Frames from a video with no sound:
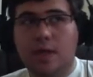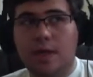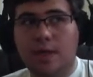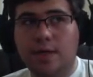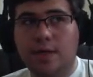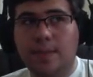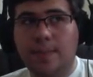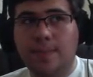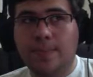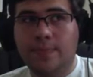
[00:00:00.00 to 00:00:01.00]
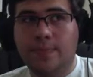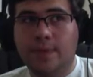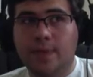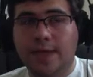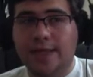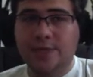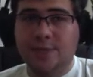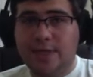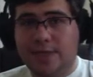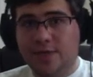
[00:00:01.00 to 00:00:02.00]
Um, I guess
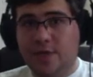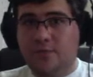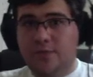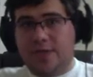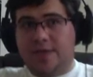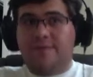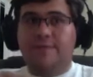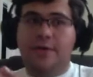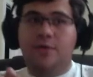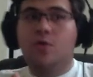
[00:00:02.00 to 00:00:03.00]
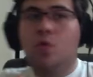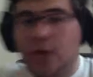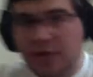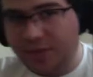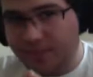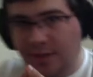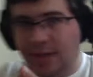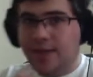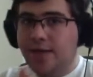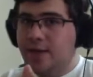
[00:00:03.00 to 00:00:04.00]
we can end it off with, like, a final question. Be
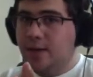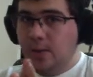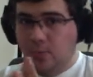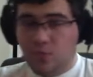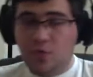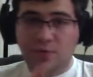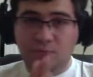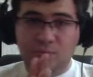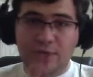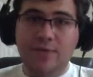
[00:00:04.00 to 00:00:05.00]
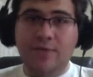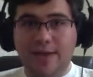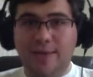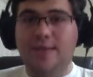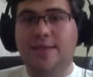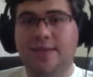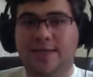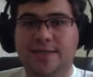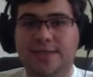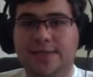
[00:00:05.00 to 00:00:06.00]
like, would we recommend
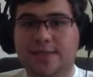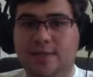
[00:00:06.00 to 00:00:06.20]
this?